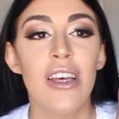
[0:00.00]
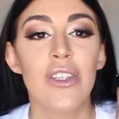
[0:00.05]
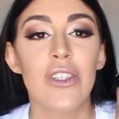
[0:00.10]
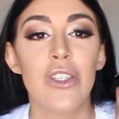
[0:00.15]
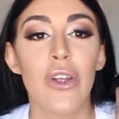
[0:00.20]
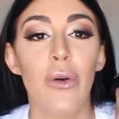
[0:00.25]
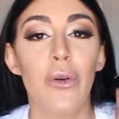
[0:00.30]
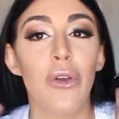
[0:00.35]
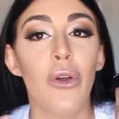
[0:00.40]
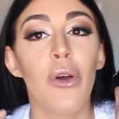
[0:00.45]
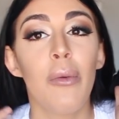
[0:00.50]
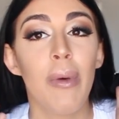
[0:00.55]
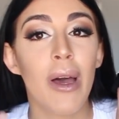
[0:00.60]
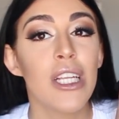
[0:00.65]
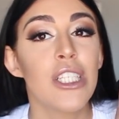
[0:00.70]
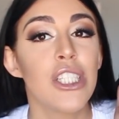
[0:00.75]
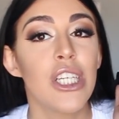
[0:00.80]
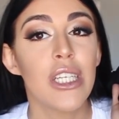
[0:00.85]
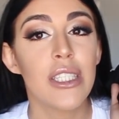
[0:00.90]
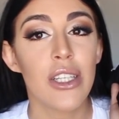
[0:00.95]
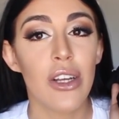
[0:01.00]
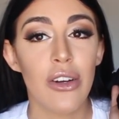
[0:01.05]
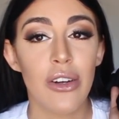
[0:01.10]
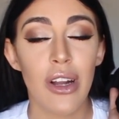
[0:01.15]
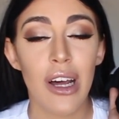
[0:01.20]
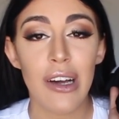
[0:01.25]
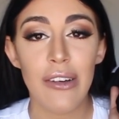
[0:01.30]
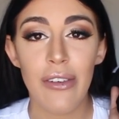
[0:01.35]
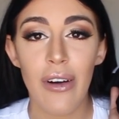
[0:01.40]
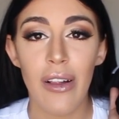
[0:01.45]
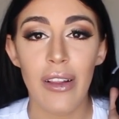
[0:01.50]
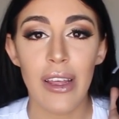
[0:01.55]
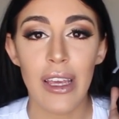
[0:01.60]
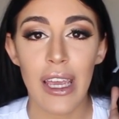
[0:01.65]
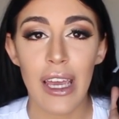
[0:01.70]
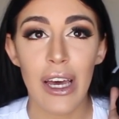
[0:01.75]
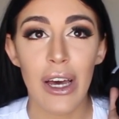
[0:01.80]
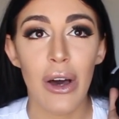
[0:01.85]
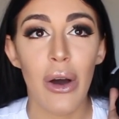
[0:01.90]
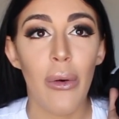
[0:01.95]
so your butt cheeks are not
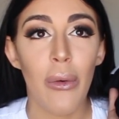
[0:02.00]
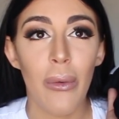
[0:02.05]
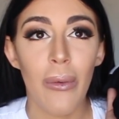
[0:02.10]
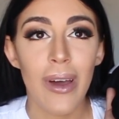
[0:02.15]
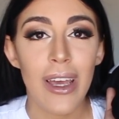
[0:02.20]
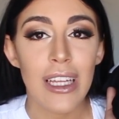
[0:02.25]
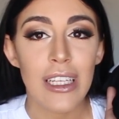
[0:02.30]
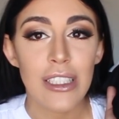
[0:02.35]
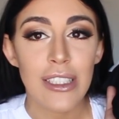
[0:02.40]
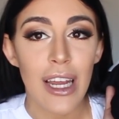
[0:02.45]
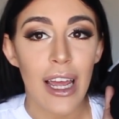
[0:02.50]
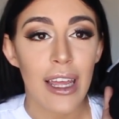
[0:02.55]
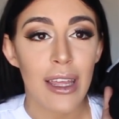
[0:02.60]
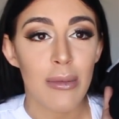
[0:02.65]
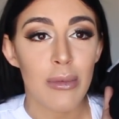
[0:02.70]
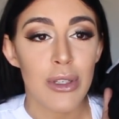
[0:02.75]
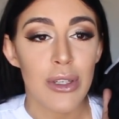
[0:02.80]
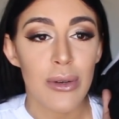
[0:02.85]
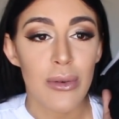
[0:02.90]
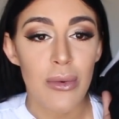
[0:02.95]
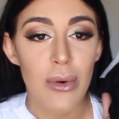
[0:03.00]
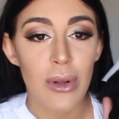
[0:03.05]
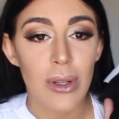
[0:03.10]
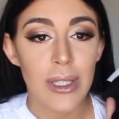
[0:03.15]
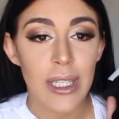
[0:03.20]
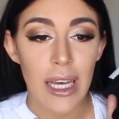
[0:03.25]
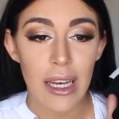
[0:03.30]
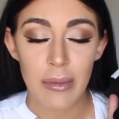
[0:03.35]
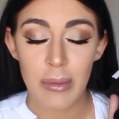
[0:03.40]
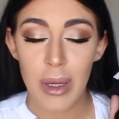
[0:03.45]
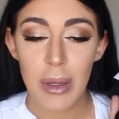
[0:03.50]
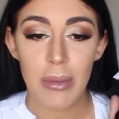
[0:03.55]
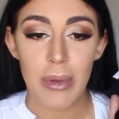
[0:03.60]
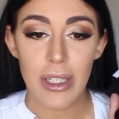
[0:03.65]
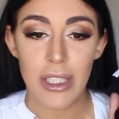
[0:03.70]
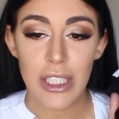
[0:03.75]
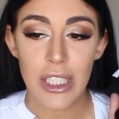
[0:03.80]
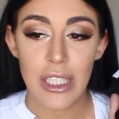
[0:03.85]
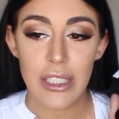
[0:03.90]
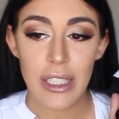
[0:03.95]
falling out, which I am too old to have my
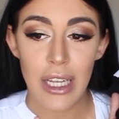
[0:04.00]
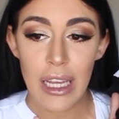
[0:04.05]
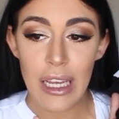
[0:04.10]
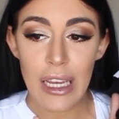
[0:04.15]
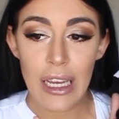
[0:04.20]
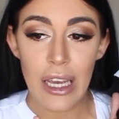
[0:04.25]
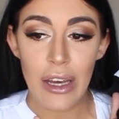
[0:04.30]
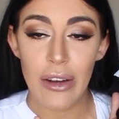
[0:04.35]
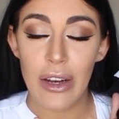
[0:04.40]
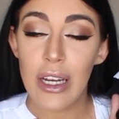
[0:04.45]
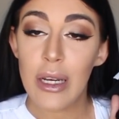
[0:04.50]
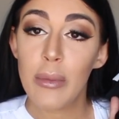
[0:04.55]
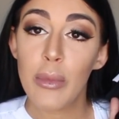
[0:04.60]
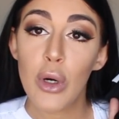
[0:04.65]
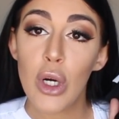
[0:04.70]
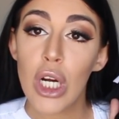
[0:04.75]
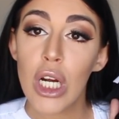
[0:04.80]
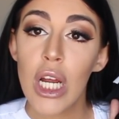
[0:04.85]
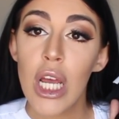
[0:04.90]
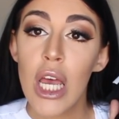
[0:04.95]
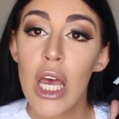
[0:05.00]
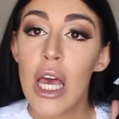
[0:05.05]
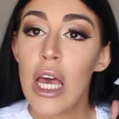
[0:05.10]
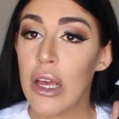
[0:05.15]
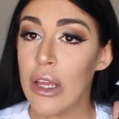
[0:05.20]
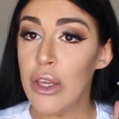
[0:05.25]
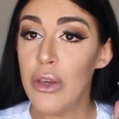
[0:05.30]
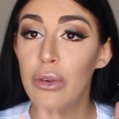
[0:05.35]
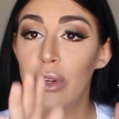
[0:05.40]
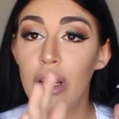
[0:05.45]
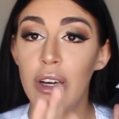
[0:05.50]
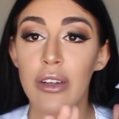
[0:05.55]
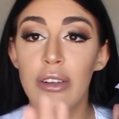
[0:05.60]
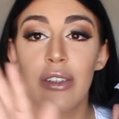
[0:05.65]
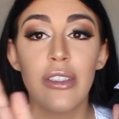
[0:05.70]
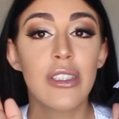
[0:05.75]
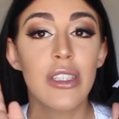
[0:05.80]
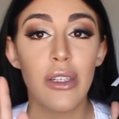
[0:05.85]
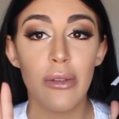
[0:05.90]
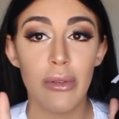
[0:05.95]
butt cheeks hanging out anymore. You young
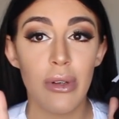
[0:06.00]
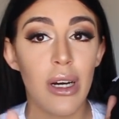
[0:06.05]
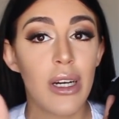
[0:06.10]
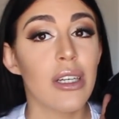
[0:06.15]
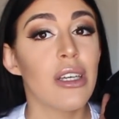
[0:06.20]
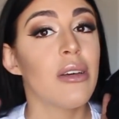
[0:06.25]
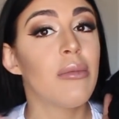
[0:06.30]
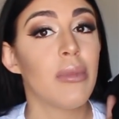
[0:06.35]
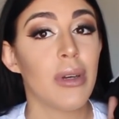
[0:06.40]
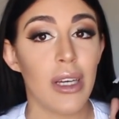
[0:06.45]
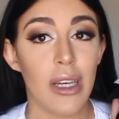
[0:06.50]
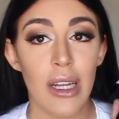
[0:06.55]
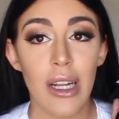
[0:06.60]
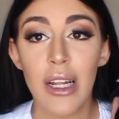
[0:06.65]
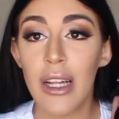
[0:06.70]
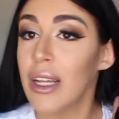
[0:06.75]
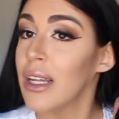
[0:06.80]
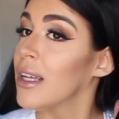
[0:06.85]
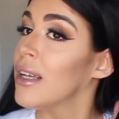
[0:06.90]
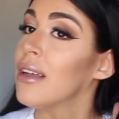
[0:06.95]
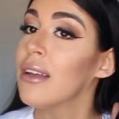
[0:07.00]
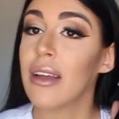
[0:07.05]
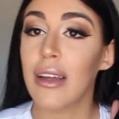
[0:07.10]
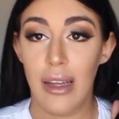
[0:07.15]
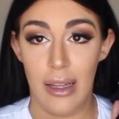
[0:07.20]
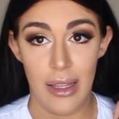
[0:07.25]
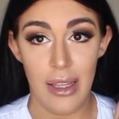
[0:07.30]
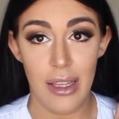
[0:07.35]
girls can rock it, but I